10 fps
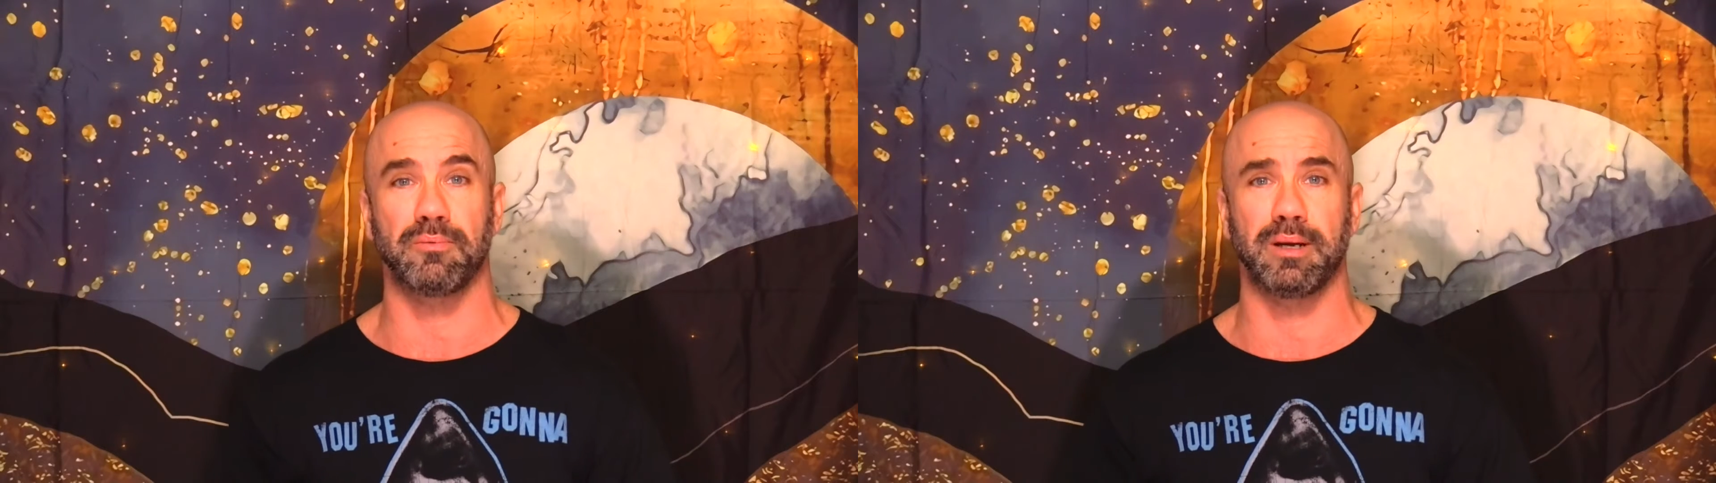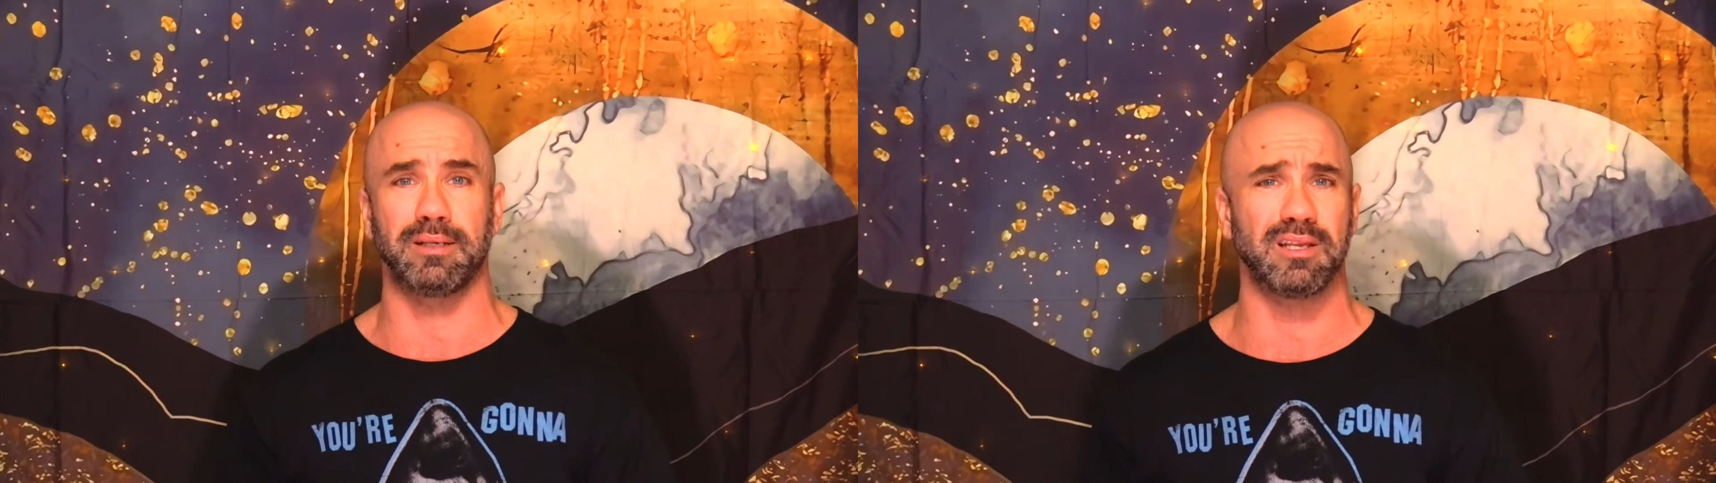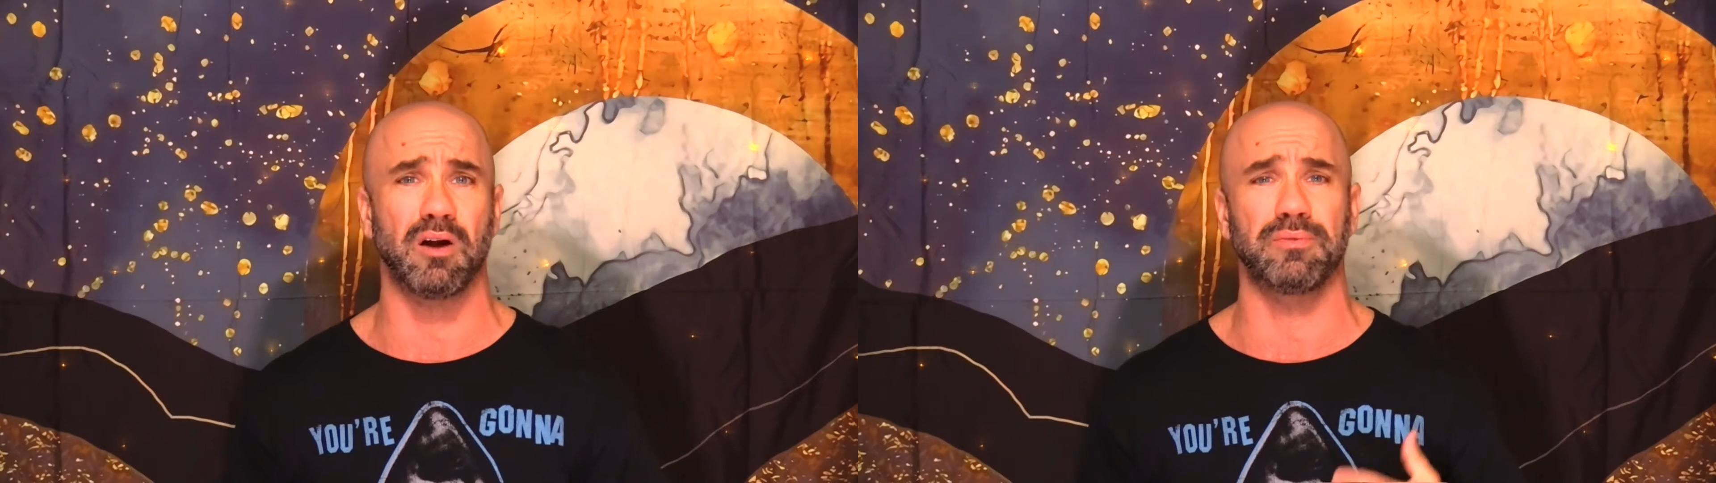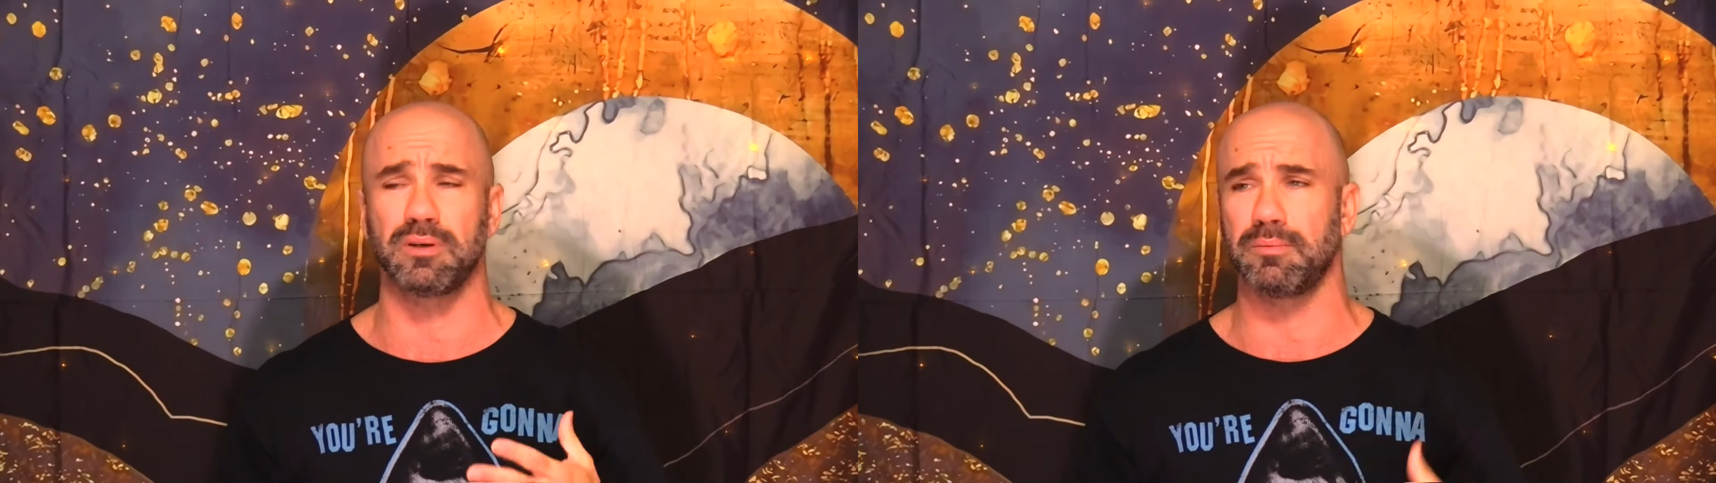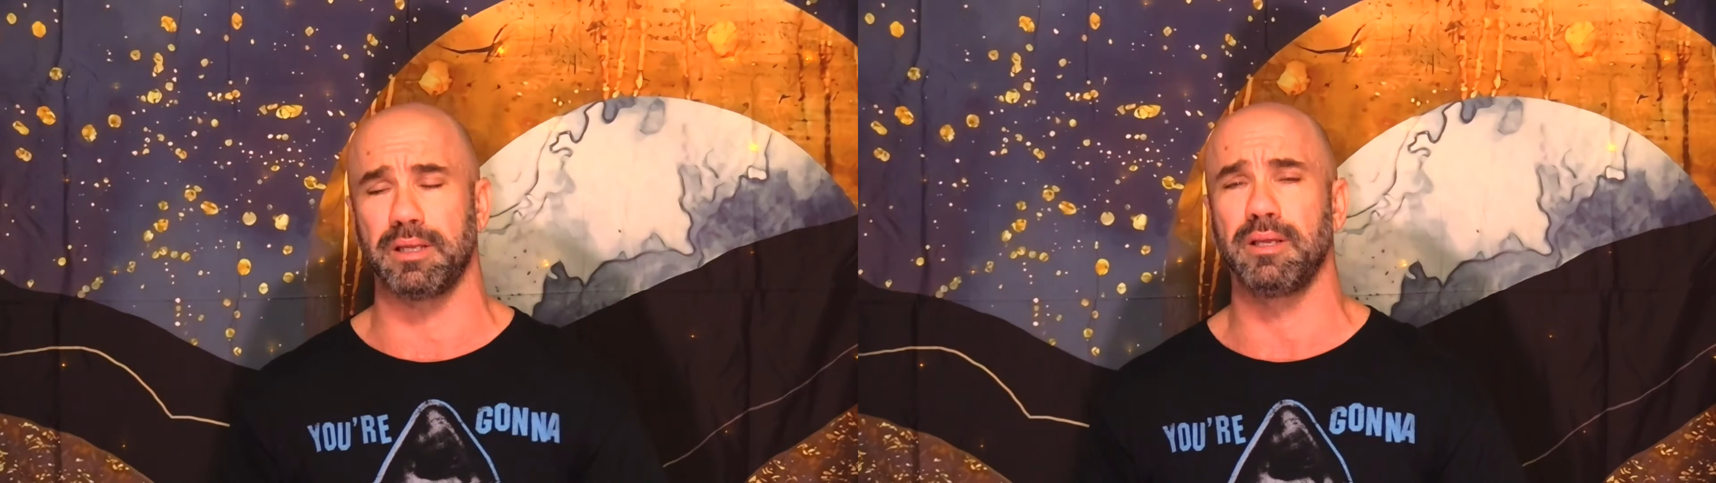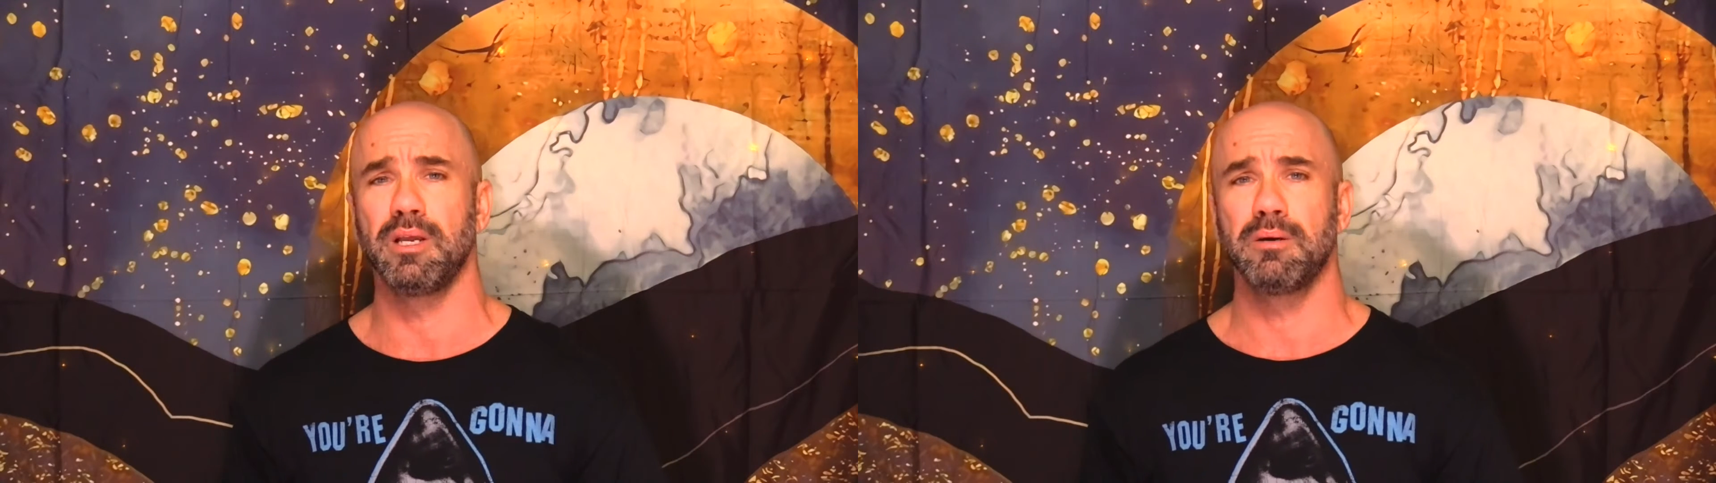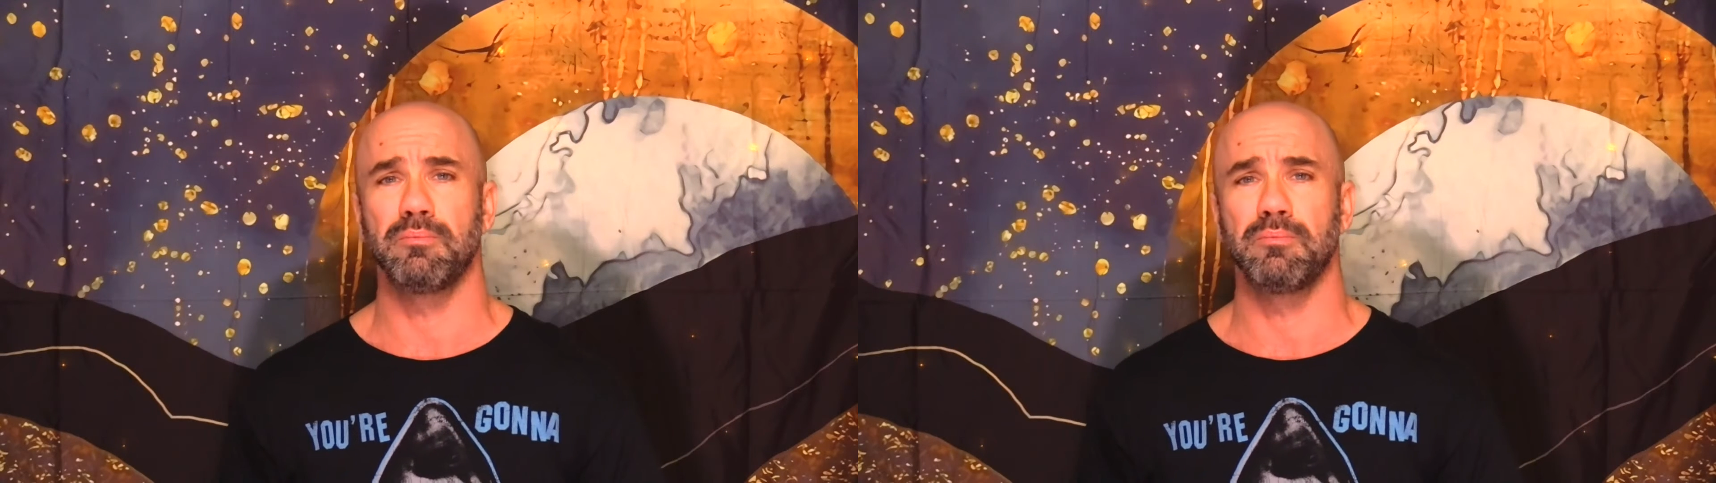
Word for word: for myself a little bit